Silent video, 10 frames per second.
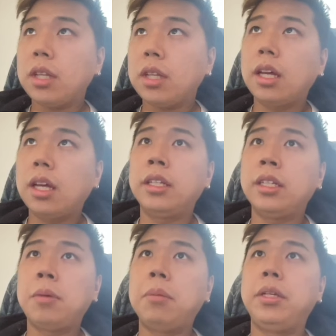So I think this
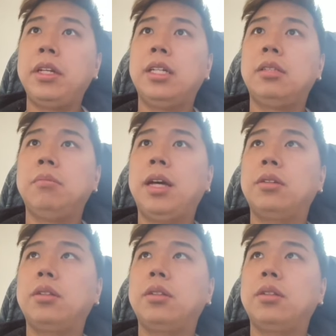might be an item that I'll